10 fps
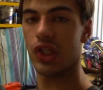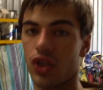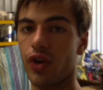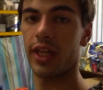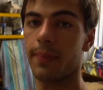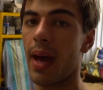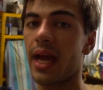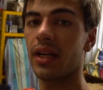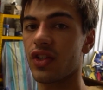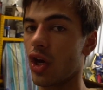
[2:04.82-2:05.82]
it's acrylic
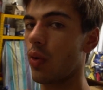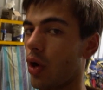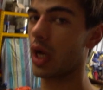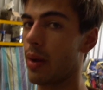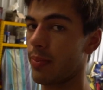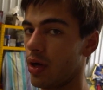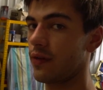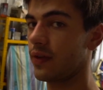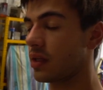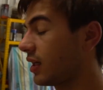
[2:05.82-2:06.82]
paint, so it won't come up
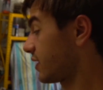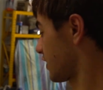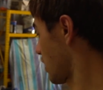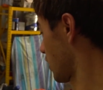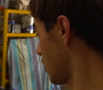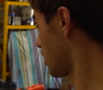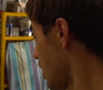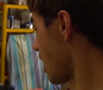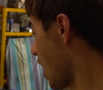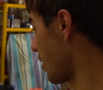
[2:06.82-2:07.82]
perfectly. So
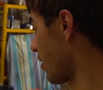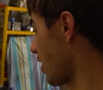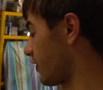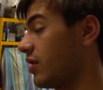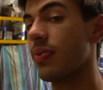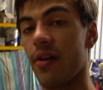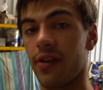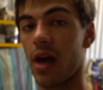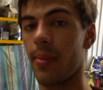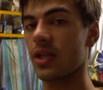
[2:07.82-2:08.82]
after you buff
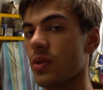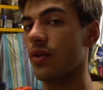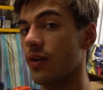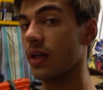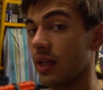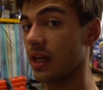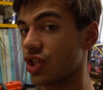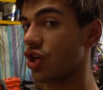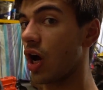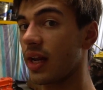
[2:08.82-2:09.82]
it up, that's when it really gets
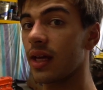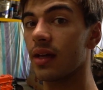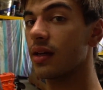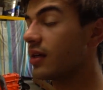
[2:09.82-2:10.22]
shiny.